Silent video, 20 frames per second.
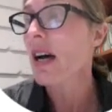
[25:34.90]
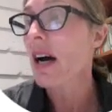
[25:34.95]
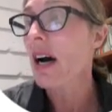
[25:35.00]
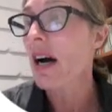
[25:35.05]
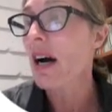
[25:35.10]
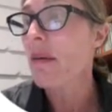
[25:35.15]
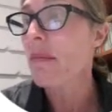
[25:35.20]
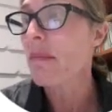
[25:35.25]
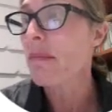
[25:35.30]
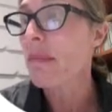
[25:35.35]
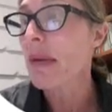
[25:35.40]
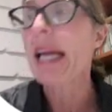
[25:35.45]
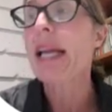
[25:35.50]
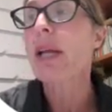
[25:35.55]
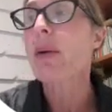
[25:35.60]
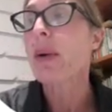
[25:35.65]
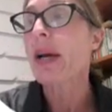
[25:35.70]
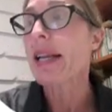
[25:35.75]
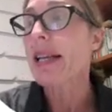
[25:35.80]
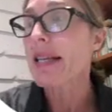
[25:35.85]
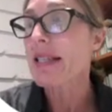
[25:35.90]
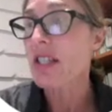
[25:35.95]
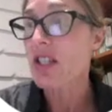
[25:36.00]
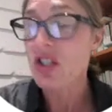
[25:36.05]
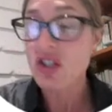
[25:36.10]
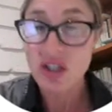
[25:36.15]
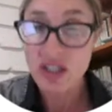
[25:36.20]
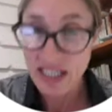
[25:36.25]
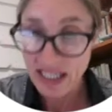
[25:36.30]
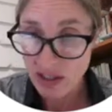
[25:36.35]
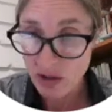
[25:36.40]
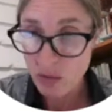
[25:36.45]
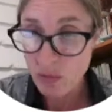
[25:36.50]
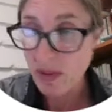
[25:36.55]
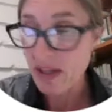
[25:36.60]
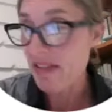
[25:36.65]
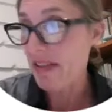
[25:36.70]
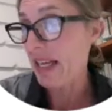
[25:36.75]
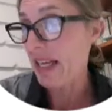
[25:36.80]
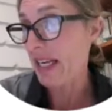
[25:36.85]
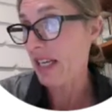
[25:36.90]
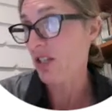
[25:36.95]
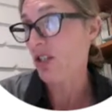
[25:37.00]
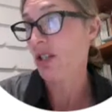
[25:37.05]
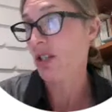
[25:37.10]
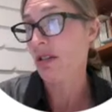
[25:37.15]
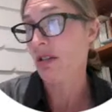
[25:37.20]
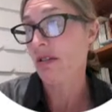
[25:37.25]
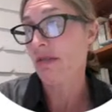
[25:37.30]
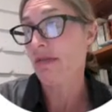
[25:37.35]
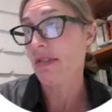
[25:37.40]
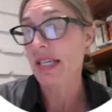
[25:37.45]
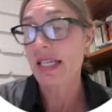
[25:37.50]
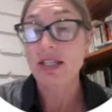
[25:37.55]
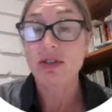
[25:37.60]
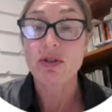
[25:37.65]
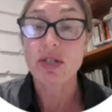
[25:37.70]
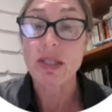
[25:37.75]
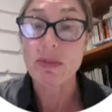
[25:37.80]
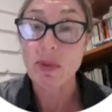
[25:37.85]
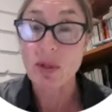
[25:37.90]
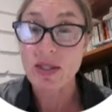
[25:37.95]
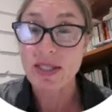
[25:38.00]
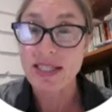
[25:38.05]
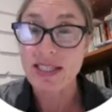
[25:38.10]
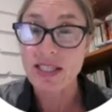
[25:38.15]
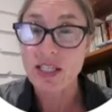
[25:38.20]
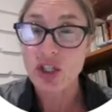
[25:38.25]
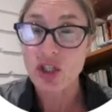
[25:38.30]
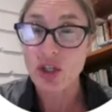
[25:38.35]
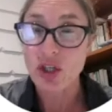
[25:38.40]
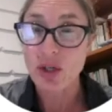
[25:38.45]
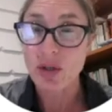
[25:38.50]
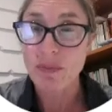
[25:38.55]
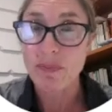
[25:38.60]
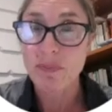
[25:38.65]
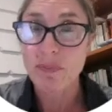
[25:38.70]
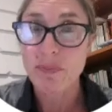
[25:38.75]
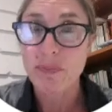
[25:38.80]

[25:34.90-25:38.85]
Anyway, let's deal with each of these responses in turn.